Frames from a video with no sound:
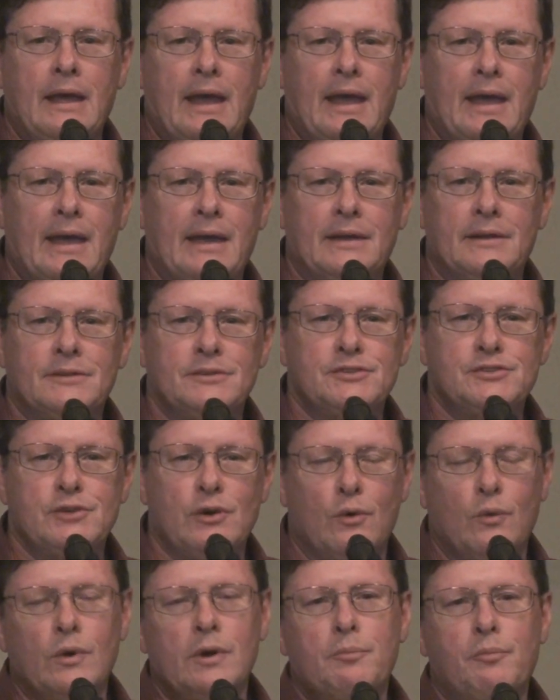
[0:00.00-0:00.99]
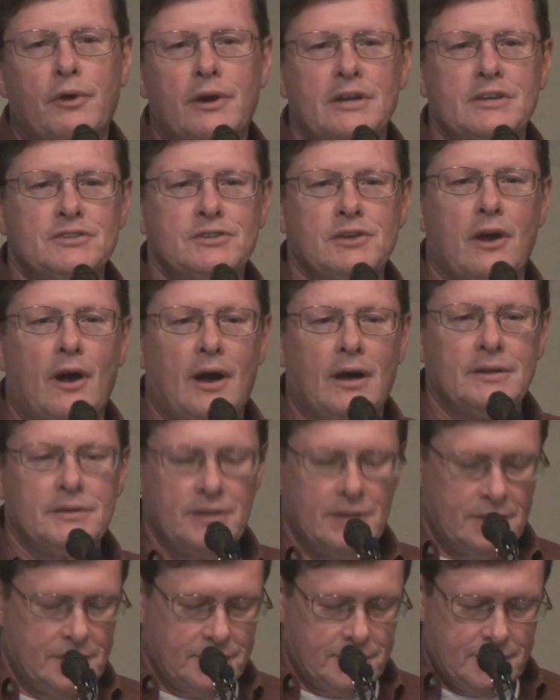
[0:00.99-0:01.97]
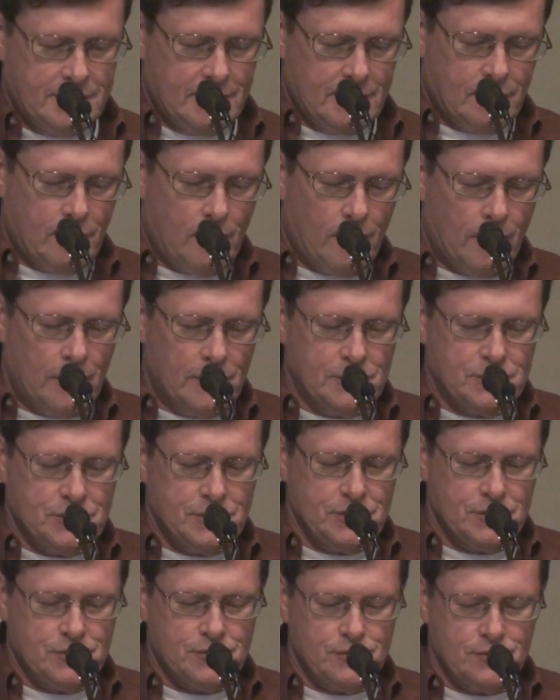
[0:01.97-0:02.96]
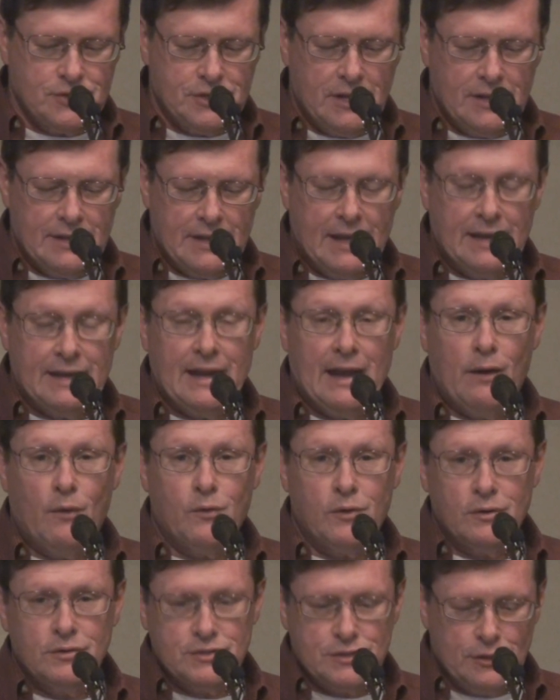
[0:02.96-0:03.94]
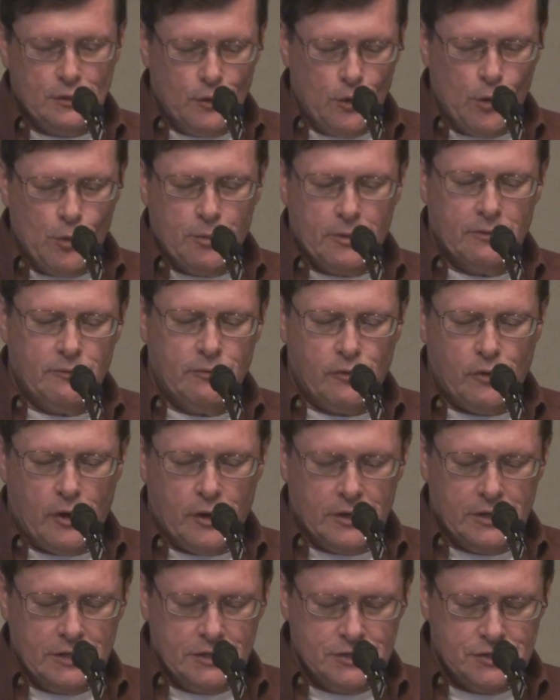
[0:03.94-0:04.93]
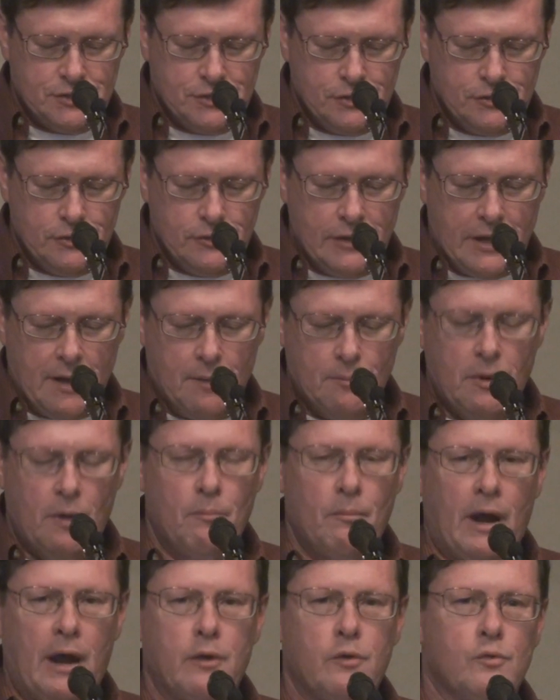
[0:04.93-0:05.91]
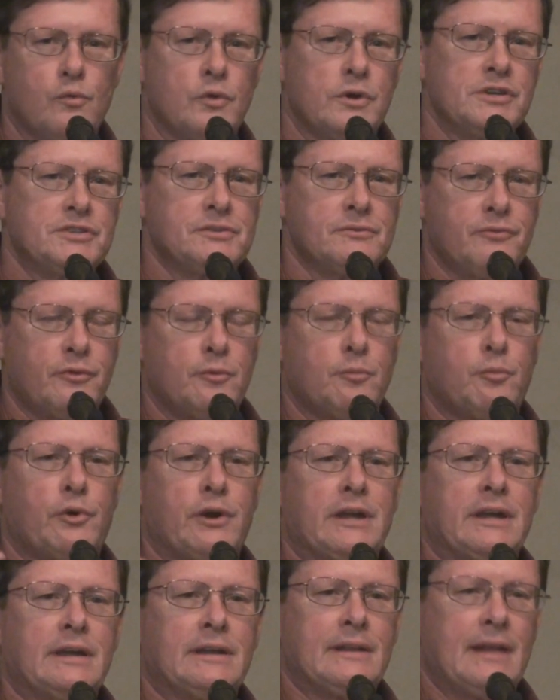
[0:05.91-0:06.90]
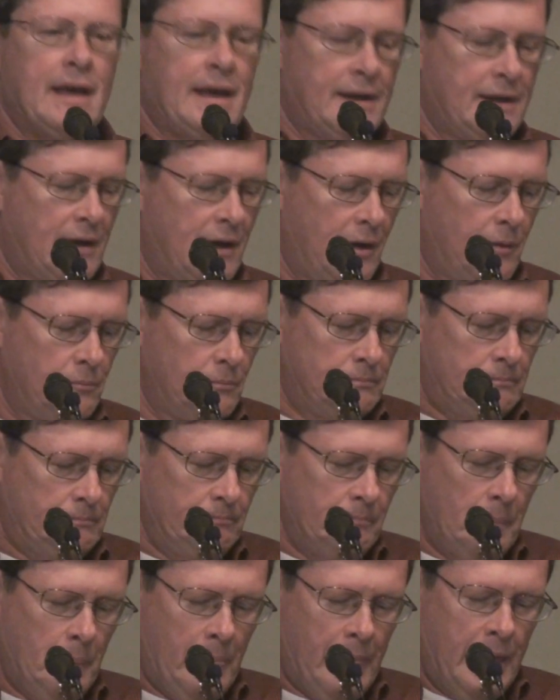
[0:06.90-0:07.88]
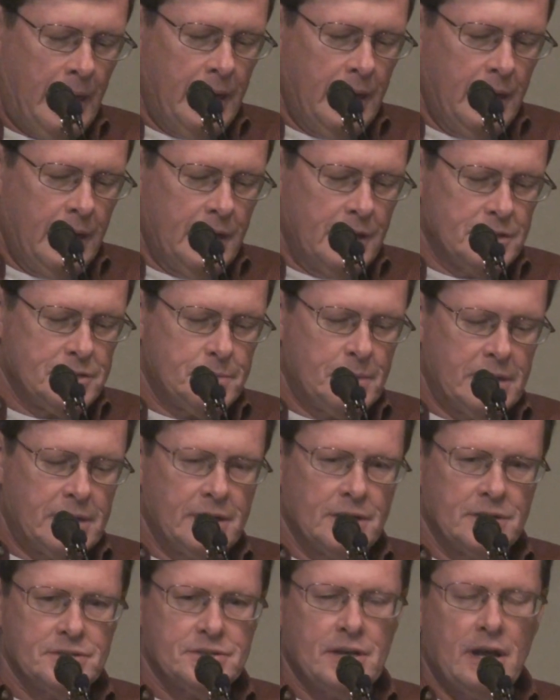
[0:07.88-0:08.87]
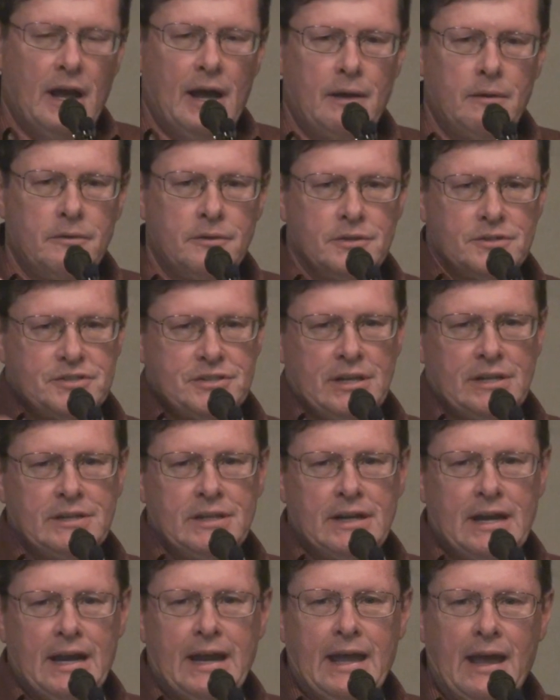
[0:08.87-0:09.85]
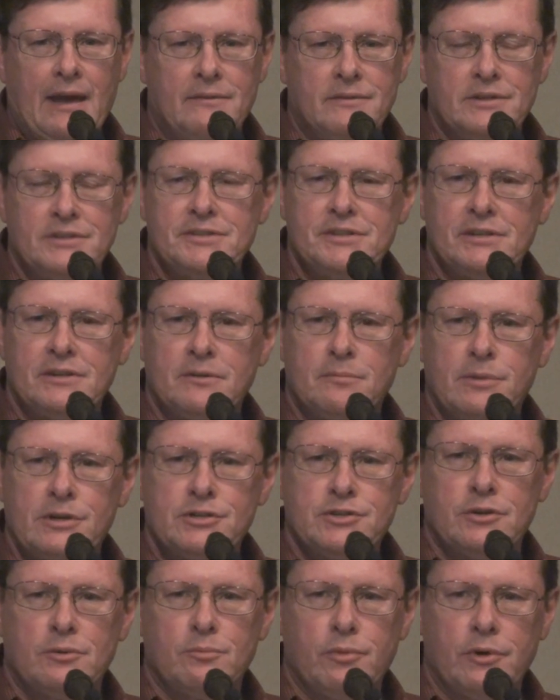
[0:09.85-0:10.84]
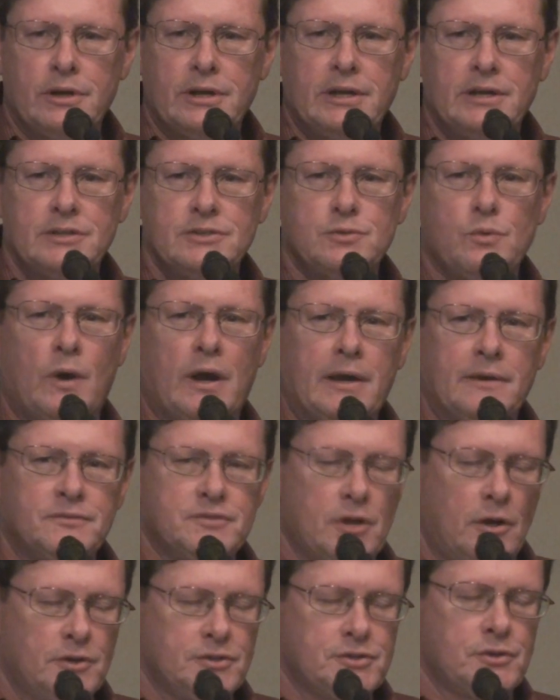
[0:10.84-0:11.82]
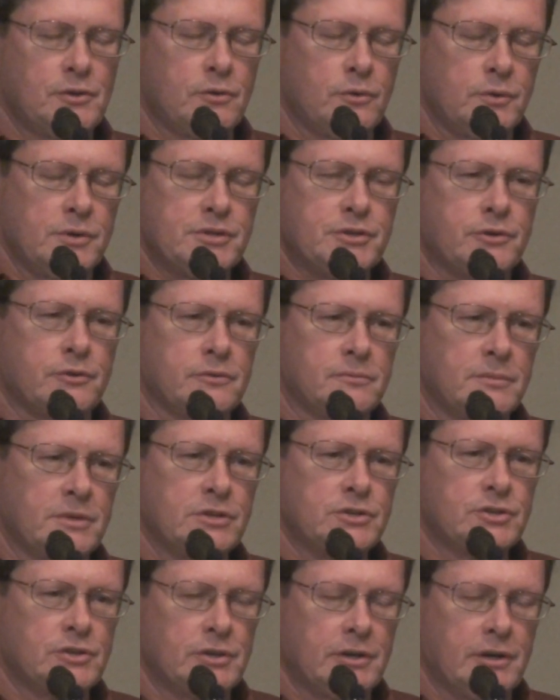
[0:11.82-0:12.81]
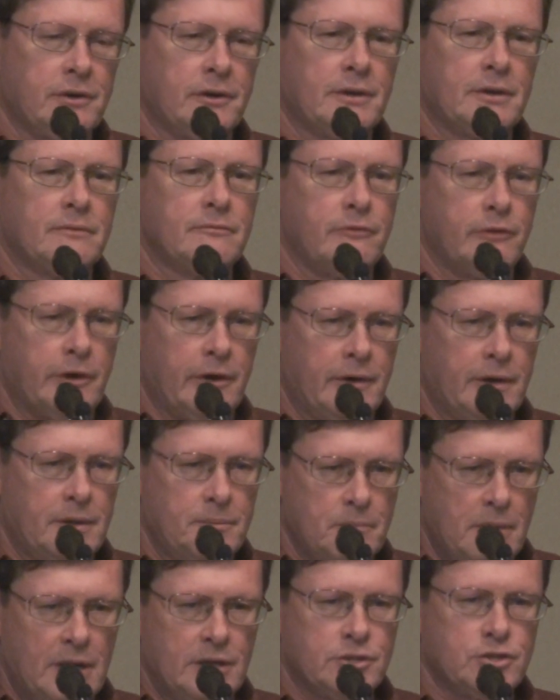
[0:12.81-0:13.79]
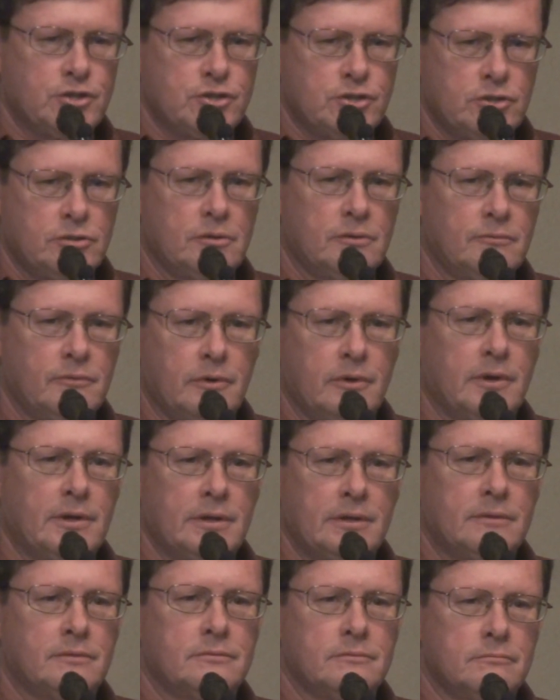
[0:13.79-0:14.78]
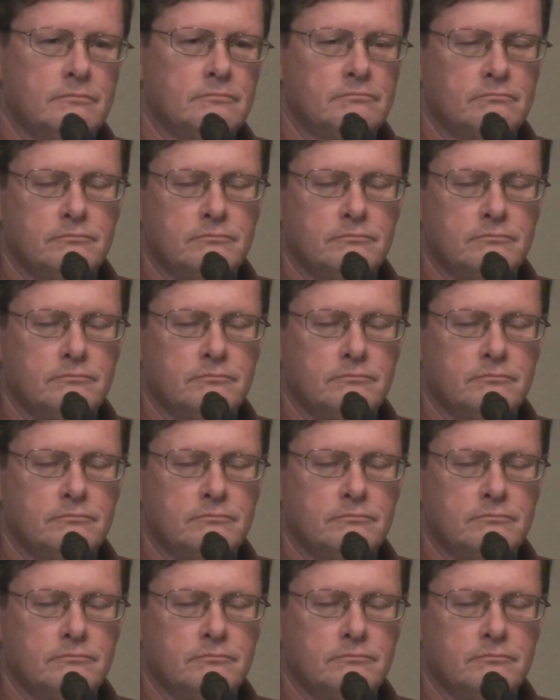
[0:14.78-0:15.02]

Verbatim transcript: and so we praise God that uh, Carla's sister's done that. Now we're still hoping for our kids to do that. But my reason for bringing that up is because uh, the son that I have that's in a bishopric, his wife's also a returned missionary, very much, very